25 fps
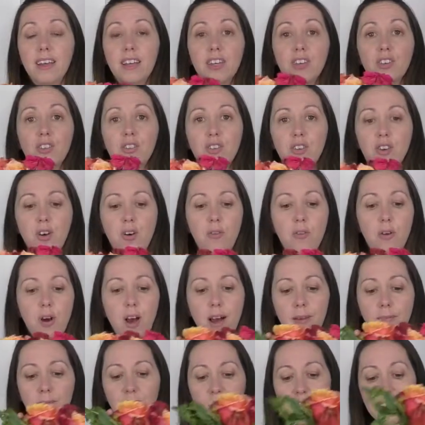So
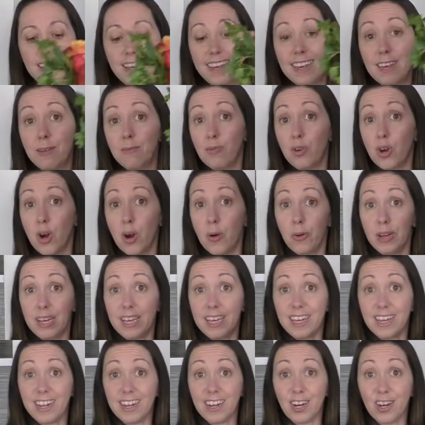I'm going to keep going
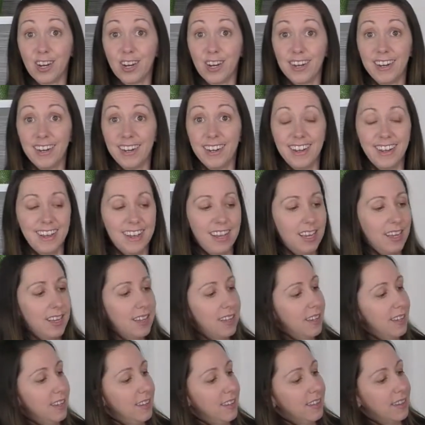here.
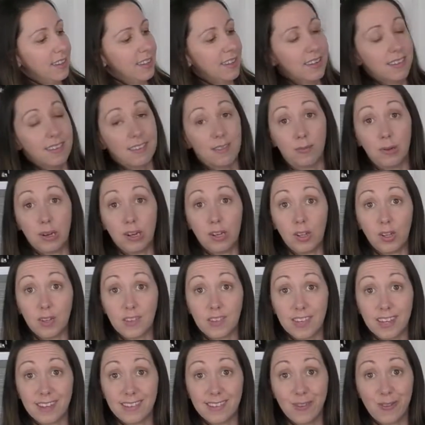This is what it looks
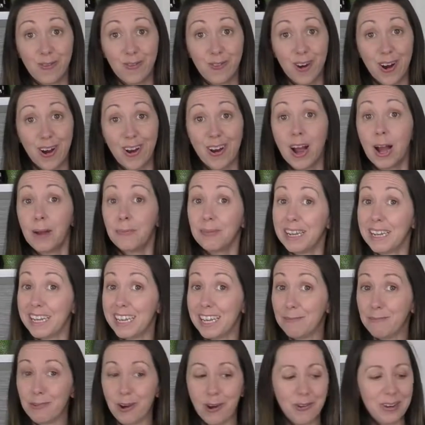like so far. I'm going to
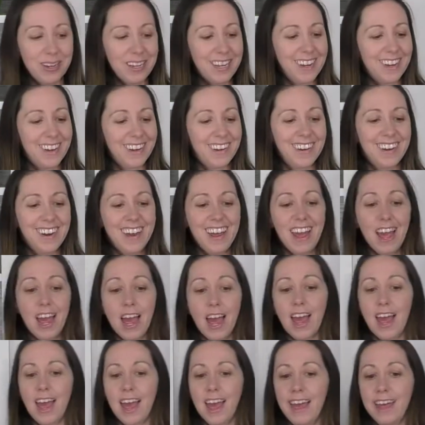keep going here,
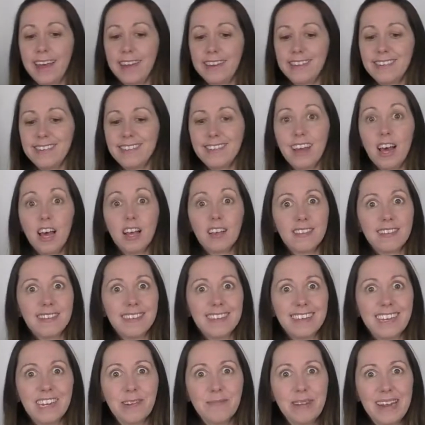and I'll
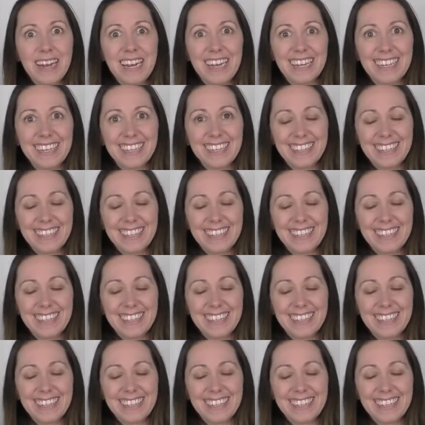see you in a minute.